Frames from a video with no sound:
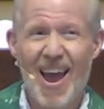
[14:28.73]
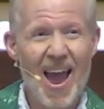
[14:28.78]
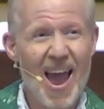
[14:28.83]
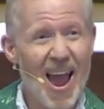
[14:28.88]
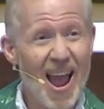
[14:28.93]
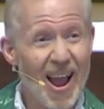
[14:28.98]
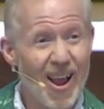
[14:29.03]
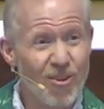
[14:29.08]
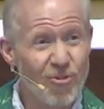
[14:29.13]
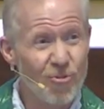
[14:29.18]

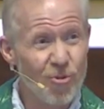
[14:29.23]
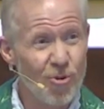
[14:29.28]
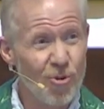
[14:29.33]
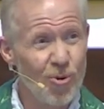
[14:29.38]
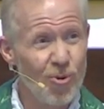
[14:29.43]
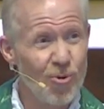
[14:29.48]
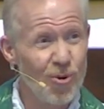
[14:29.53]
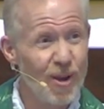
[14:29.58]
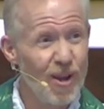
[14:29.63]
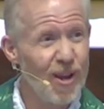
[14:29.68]

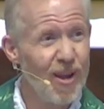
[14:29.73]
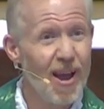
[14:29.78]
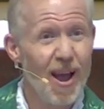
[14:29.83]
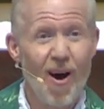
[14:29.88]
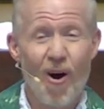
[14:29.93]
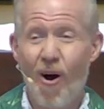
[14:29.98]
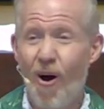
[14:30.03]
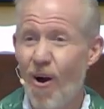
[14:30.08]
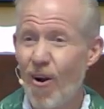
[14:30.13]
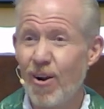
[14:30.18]
Andrew
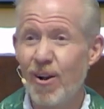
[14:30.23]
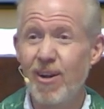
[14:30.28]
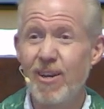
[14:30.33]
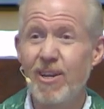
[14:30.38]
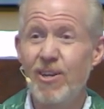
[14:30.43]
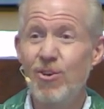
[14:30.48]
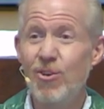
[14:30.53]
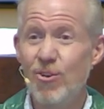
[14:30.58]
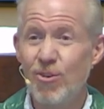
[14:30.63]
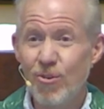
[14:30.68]
hardly
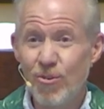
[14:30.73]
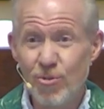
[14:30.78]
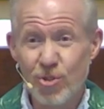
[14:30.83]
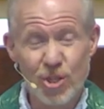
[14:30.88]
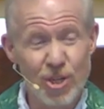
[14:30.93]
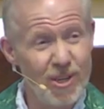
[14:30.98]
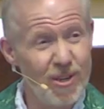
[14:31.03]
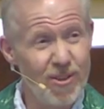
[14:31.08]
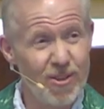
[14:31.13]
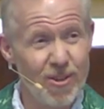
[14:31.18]
knew
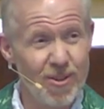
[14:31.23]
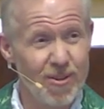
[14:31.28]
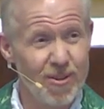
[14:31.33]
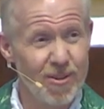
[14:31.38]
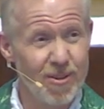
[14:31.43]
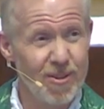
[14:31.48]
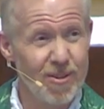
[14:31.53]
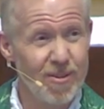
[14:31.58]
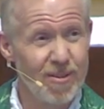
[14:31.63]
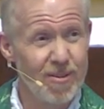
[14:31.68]

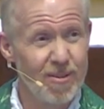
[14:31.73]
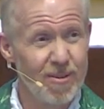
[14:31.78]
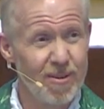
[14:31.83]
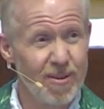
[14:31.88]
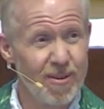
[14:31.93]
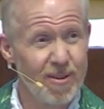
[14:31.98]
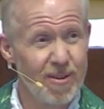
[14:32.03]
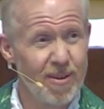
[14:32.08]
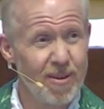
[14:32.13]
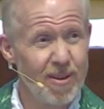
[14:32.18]
Jesus.
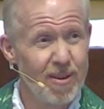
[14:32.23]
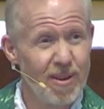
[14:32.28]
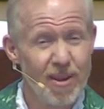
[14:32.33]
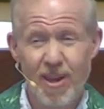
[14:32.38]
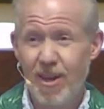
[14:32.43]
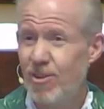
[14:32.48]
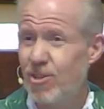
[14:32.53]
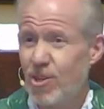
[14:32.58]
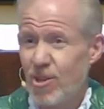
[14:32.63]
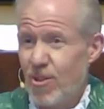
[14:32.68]
He
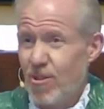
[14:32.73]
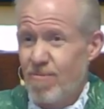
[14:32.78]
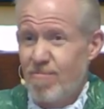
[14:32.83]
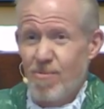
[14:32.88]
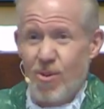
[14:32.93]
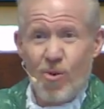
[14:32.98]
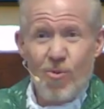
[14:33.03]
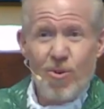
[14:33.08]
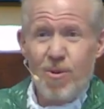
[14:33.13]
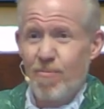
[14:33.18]
had just
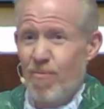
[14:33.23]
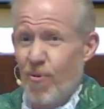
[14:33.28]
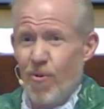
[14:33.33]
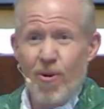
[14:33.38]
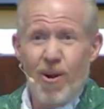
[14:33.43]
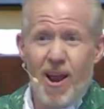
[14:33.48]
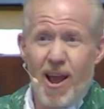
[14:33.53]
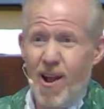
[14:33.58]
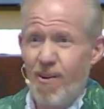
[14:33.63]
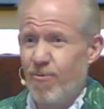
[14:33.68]
known him for
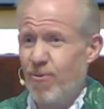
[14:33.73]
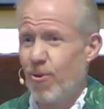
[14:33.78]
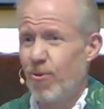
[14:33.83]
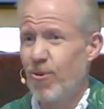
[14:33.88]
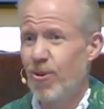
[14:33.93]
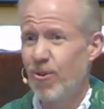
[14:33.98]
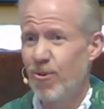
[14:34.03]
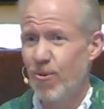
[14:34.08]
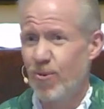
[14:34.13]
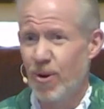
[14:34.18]
an
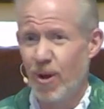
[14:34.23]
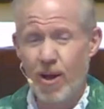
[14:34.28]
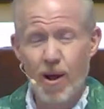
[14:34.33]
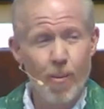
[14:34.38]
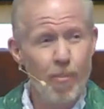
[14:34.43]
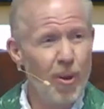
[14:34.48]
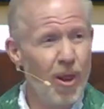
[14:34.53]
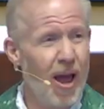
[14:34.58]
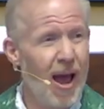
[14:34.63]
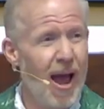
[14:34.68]
afternoon, a
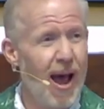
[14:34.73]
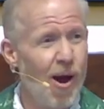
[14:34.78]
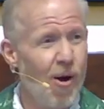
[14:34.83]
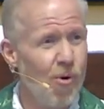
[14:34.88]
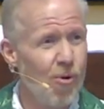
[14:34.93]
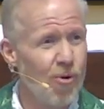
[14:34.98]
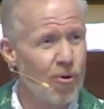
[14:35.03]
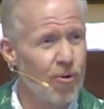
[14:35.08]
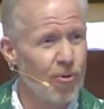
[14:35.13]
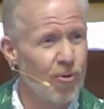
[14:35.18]
couple of
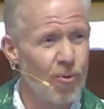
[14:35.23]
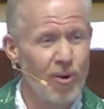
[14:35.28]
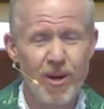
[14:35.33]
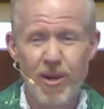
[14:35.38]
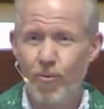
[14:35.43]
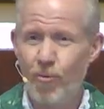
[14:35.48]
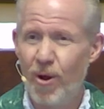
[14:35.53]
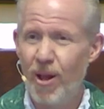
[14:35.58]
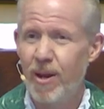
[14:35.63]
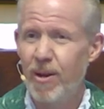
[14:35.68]
hours when he
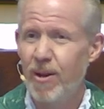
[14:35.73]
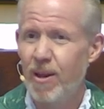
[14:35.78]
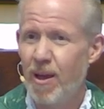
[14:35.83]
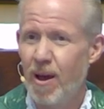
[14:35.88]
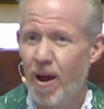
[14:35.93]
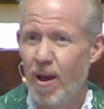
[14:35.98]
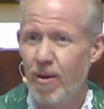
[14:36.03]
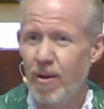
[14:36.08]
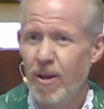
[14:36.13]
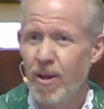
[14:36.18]
went and
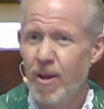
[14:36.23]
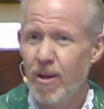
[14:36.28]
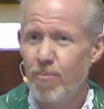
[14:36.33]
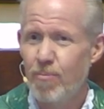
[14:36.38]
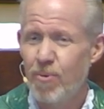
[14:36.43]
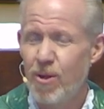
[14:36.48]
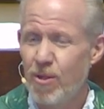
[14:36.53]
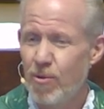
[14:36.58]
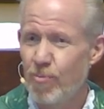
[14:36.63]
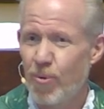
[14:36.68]
got
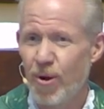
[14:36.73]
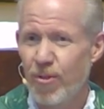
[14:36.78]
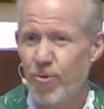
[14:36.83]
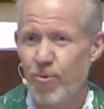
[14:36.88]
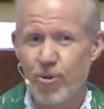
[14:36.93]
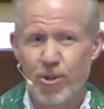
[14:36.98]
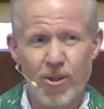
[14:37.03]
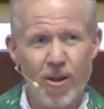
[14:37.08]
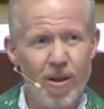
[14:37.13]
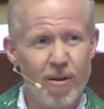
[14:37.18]
his brother
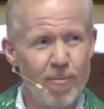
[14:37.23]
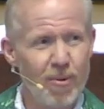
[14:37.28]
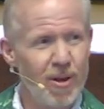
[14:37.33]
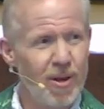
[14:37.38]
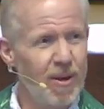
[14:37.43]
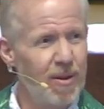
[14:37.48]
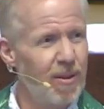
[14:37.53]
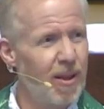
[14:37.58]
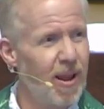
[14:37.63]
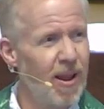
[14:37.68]
Simon,
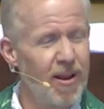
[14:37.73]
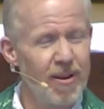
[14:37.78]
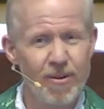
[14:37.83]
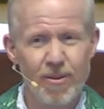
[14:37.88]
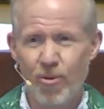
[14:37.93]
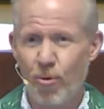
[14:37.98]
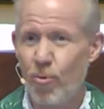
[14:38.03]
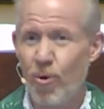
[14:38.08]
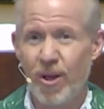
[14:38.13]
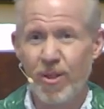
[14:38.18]
and, and
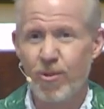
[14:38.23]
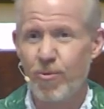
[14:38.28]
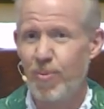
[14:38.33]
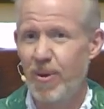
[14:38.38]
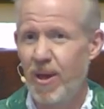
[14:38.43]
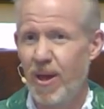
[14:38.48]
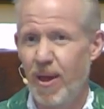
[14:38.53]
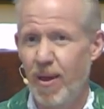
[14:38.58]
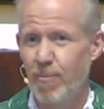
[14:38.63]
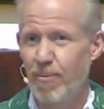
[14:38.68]
the rest
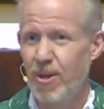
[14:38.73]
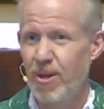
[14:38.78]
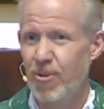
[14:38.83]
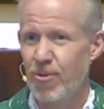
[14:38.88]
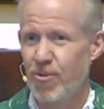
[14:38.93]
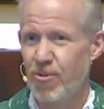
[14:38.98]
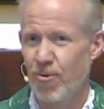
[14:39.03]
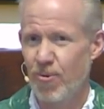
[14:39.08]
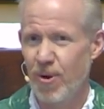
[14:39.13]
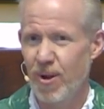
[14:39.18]
became
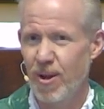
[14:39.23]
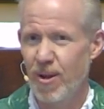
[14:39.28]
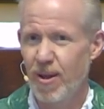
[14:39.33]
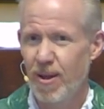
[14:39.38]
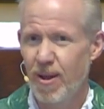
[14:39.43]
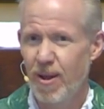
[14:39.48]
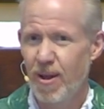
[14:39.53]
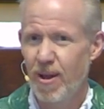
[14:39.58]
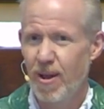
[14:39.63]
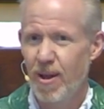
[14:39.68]
history.
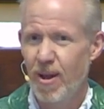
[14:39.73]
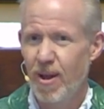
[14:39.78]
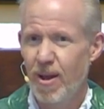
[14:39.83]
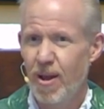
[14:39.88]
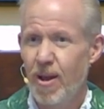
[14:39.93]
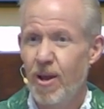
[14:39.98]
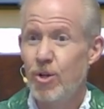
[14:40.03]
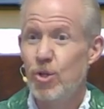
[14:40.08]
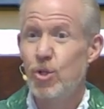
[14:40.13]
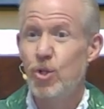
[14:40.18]

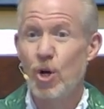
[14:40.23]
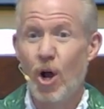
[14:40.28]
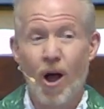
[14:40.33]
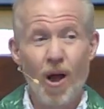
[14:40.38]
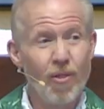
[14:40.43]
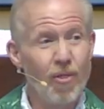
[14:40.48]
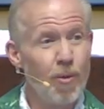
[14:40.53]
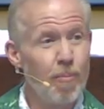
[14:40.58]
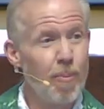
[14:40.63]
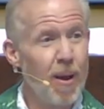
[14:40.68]

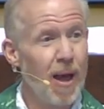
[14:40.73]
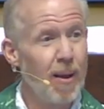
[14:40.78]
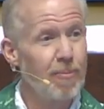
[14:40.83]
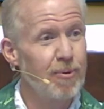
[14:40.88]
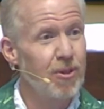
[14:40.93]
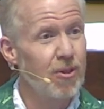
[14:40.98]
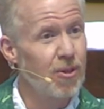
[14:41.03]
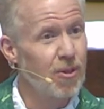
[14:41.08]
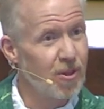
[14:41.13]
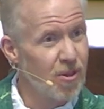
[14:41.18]
John the
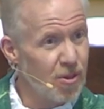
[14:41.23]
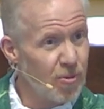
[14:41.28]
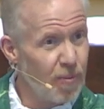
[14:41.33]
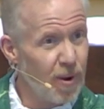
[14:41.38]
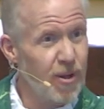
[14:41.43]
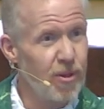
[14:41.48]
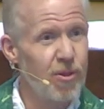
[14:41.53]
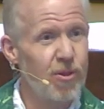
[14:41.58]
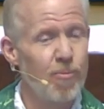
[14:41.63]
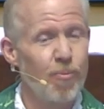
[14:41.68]
Baptist, this
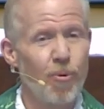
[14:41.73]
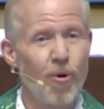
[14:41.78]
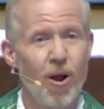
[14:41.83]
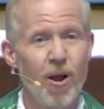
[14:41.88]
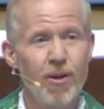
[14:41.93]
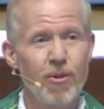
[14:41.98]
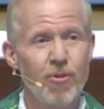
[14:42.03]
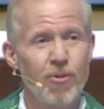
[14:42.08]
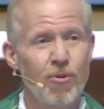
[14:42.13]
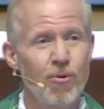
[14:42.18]
might
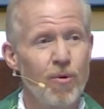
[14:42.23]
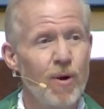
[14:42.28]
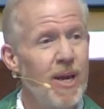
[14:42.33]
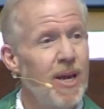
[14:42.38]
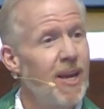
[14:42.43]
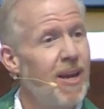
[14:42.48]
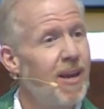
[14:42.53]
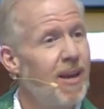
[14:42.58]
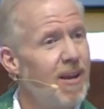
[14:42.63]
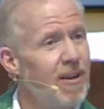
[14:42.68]
surprise you,
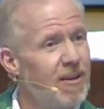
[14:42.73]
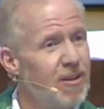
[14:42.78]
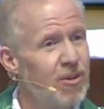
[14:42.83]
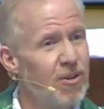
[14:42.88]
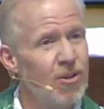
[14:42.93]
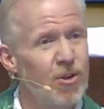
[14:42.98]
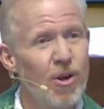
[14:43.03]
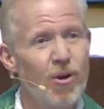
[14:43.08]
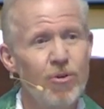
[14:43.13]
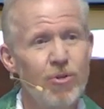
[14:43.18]
he
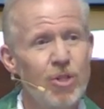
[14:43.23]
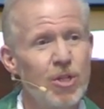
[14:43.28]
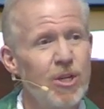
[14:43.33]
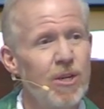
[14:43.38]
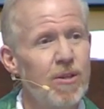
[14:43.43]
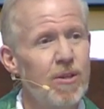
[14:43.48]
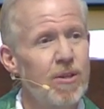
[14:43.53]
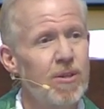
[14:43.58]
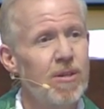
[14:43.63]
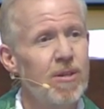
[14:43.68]
didn't know
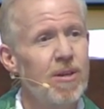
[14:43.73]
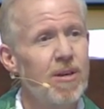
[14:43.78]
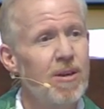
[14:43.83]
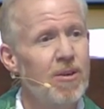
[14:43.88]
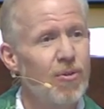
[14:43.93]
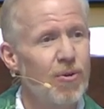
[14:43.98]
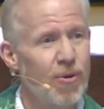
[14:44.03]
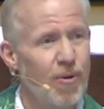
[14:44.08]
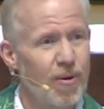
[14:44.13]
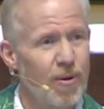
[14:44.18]
Jesus
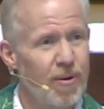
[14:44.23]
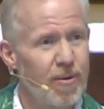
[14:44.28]
either.